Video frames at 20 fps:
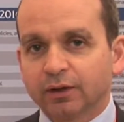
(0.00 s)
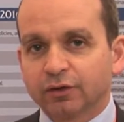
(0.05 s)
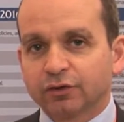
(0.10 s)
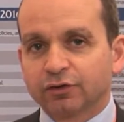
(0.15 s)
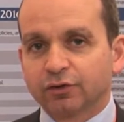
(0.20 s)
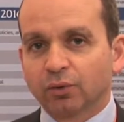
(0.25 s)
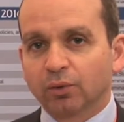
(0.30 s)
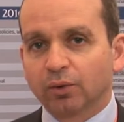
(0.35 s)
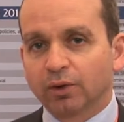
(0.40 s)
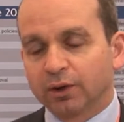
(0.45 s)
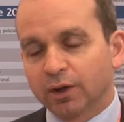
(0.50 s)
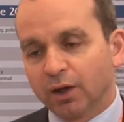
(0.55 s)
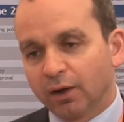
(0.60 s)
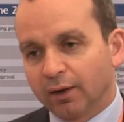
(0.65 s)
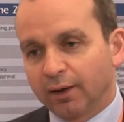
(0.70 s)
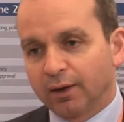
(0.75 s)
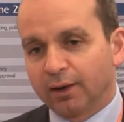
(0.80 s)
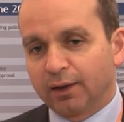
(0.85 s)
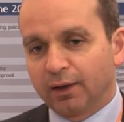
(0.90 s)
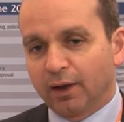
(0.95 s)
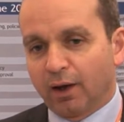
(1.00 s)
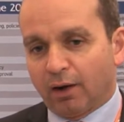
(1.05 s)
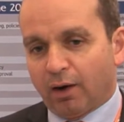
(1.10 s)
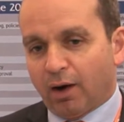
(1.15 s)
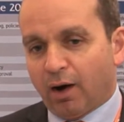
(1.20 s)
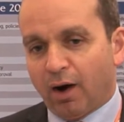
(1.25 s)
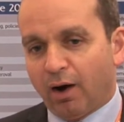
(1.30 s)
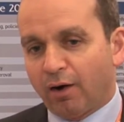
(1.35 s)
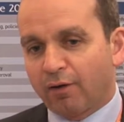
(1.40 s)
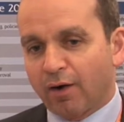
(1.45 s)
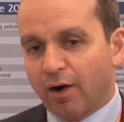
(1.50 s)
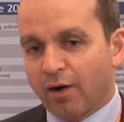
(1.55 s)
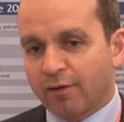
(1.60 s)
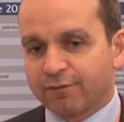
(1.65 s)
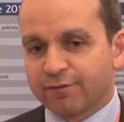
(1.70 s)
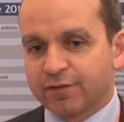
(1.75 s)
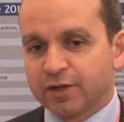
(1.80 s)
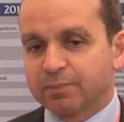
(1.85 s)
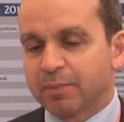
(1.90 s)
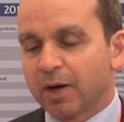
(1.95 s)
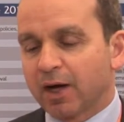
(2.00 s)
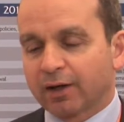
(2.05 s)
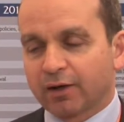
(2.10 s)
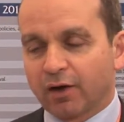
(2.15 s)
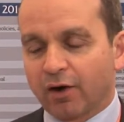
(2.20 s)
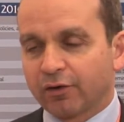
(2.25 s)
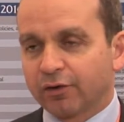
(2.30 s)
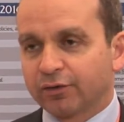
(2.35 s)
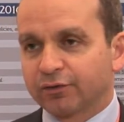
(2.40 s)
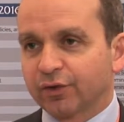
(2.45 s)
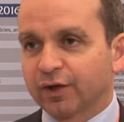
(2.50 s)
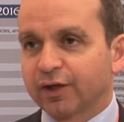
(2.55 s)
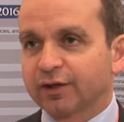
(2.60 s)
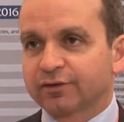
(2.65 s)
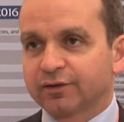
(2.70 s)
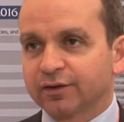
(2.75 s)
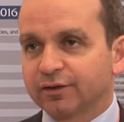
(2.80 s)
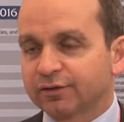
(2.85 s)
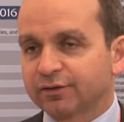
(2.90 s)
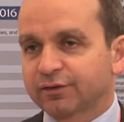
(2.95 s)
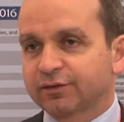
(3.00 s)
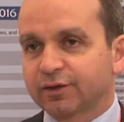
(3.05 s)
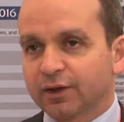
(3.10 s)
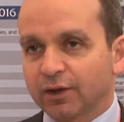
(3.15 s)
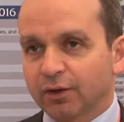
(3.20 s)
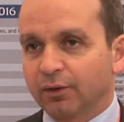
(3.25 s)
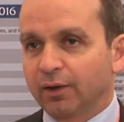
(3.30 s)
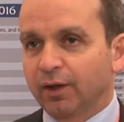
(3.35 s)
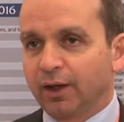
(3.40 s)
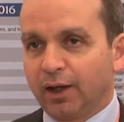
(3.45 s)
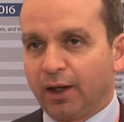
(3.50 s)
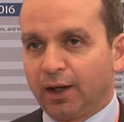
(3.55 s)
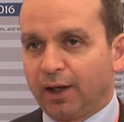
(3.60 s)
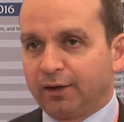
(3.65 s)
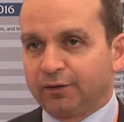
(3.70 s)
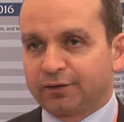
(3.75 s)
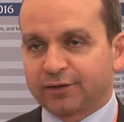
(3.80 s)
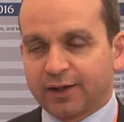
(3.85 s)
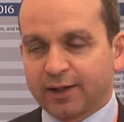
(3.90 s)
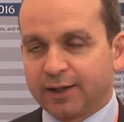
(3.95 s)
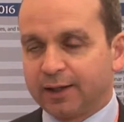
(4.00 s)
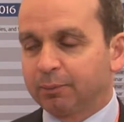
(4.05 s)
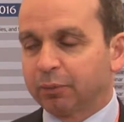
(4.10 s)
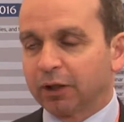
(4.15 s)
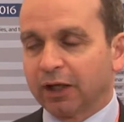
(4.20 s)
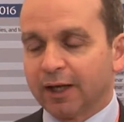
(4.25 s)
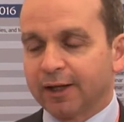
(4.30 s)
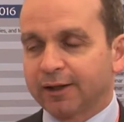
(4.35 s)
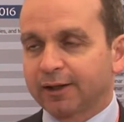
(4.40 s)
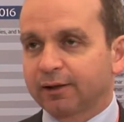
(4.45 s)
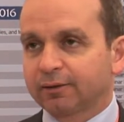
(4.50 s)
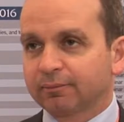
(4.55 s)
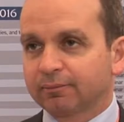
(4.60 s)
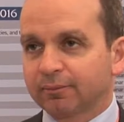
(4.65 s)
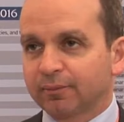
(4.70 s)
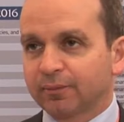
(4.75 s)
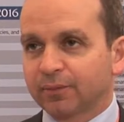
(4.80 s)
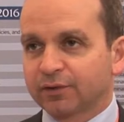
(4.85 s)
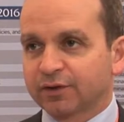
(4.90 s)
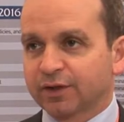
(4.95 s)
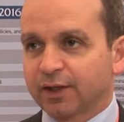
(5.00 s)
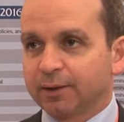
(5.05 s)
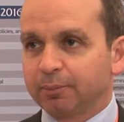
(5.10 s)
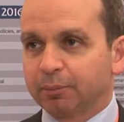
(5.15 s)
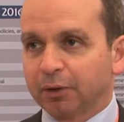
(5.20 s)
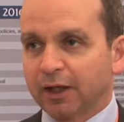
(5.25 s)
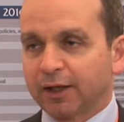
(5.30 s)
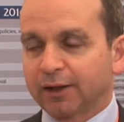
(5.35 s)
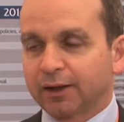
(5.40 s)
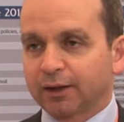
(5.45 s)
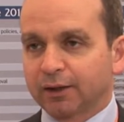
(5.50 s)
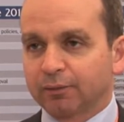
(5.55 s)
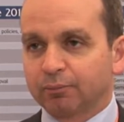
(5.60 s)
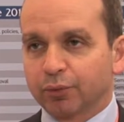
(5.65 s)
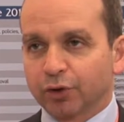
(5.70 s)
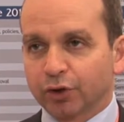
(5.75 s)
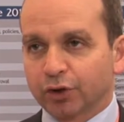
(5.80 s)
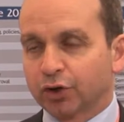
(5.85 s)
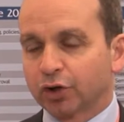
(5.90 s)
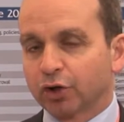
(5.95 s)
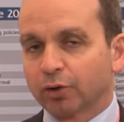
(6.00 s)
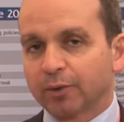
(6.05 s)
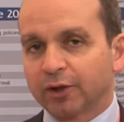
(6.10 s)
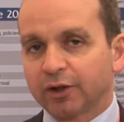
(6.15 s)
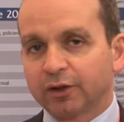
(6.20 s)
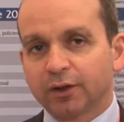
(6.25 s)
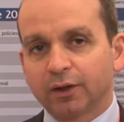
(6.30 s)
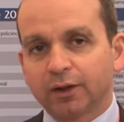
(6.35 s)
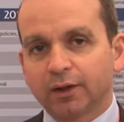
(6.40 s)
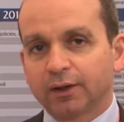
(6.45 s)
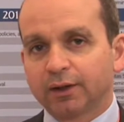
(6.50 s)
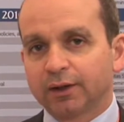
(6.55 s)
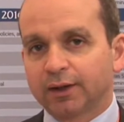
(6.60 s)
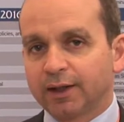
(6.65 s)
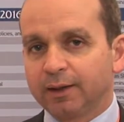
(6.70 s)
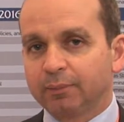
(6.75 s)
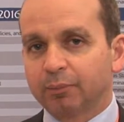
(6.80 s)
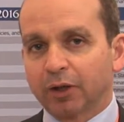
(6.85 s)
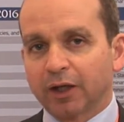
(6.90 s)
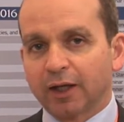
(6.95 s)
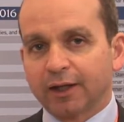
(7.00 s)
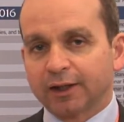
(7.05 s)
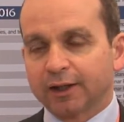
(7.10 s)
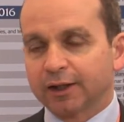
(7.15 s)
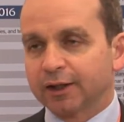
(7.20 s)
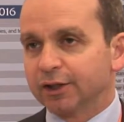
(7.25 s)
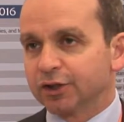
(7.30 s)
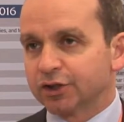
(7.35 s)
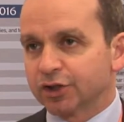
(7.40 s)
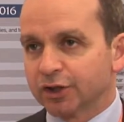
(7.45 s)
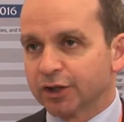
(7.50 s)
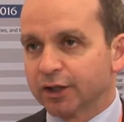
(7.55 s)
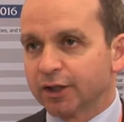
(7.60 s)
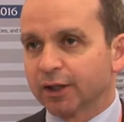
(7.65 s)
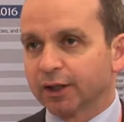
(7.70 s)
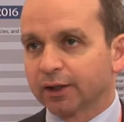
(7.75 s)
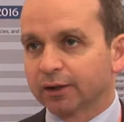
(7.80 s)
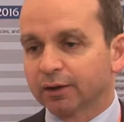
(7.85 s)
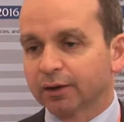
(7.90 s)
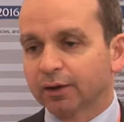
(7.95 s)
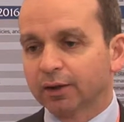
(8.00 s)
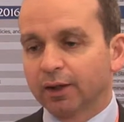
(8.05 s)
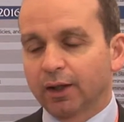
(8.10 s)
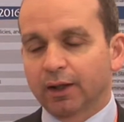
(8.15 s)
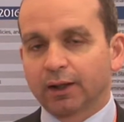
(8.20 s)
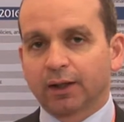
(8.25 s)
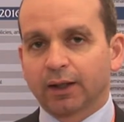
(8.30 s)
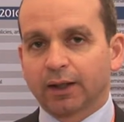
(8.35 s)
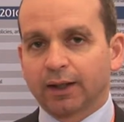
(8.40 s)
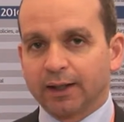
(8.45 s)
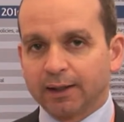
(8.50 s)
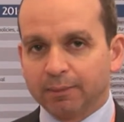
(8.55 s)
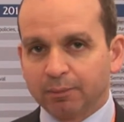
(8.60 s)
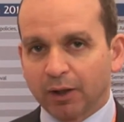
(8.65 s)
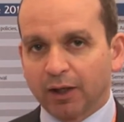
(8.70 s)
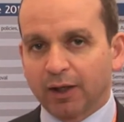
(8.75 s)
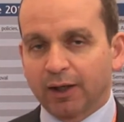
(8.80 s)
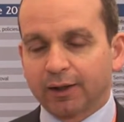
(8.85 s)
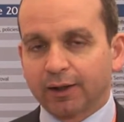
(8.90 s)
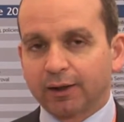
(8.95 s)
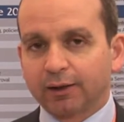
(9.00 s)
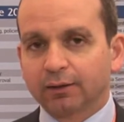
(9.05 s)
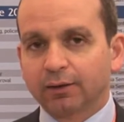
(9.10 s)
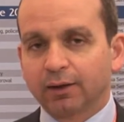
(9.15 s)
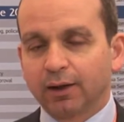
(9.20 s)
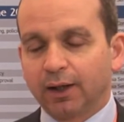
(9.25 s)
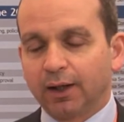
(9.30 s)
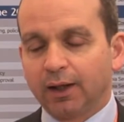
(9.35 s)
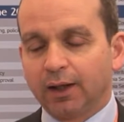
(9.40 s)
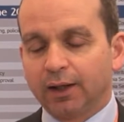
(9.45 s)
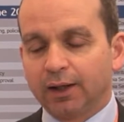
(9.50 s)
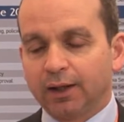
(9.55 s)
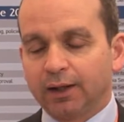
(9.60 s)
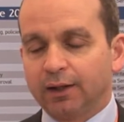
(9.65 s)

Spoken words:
So yeah, our feedback, our advice is, it's key planning. It's key planning in procurement, key planning in engineering, and key planning in